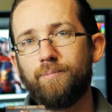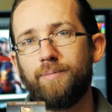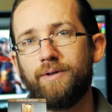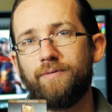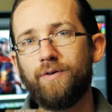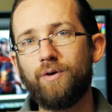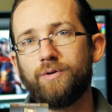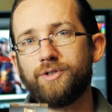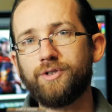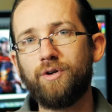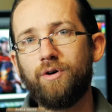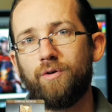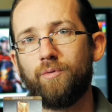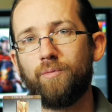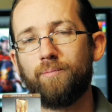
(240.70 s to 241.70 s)
be focused
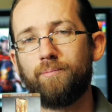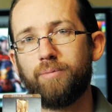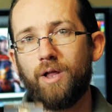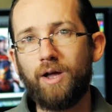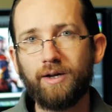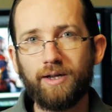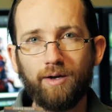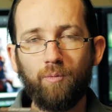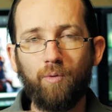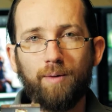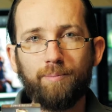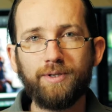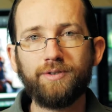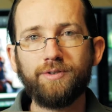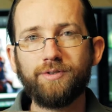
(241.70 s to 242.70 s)
on blocking
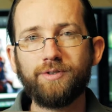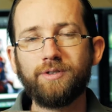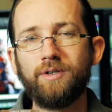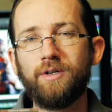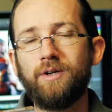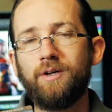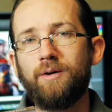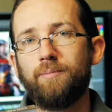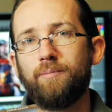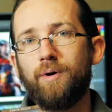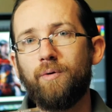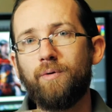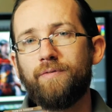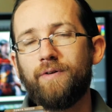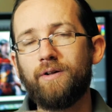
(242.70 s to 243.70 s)
weapons,
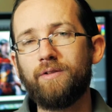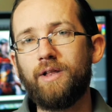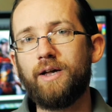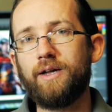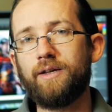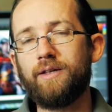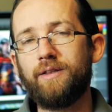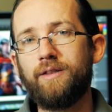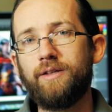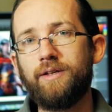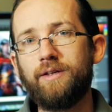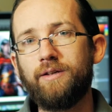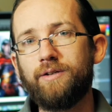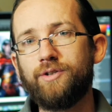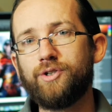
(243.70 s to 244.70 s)
but we felt like
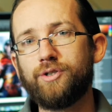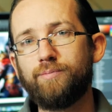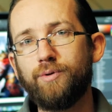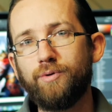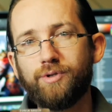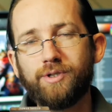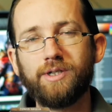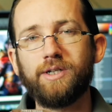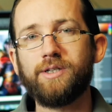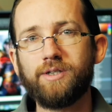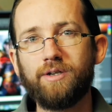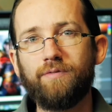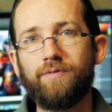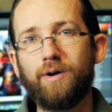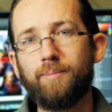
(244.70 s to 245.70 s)
just boosting
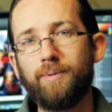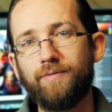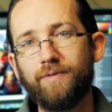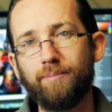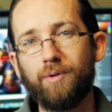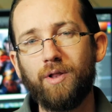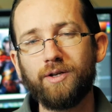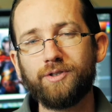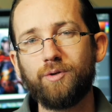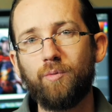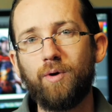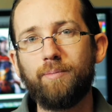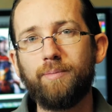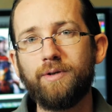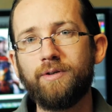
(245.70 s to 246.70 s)
itself up if it blocks a
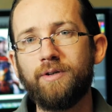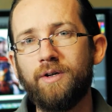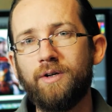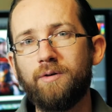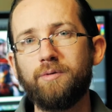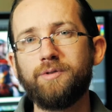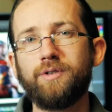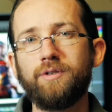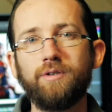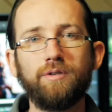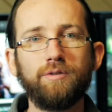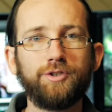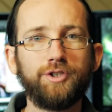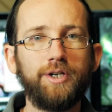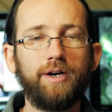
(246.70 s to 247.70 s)
weapon was a
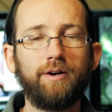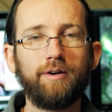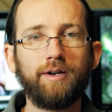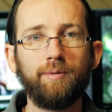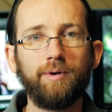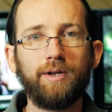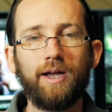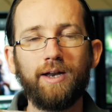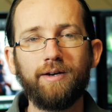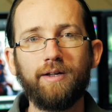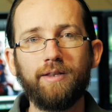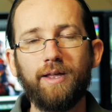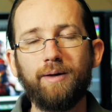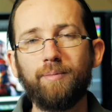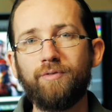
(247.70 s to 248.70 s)
little generic, and we kind of
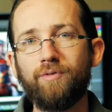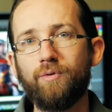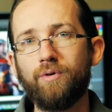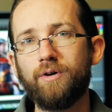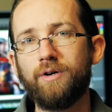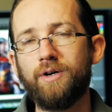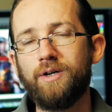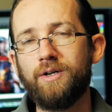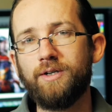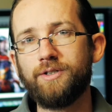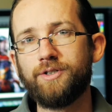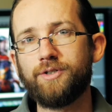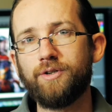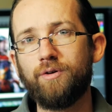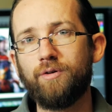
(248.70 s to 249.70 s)
done that before.
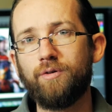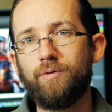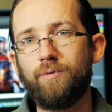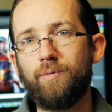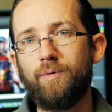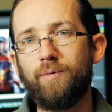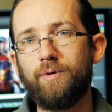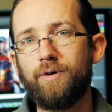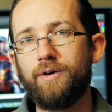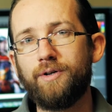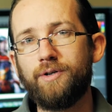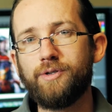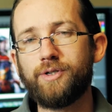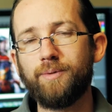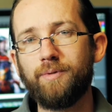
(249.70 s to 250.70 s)
So we wanted
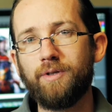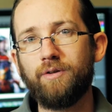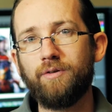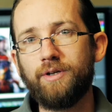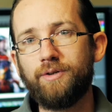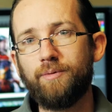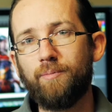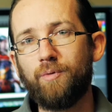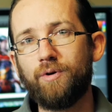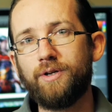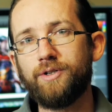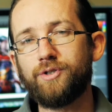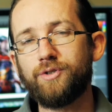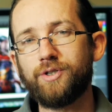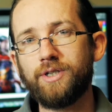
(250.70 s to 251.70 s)
to do something a little more
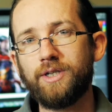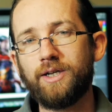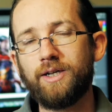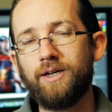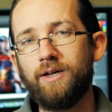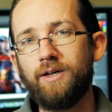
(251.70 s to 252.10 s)
interesting.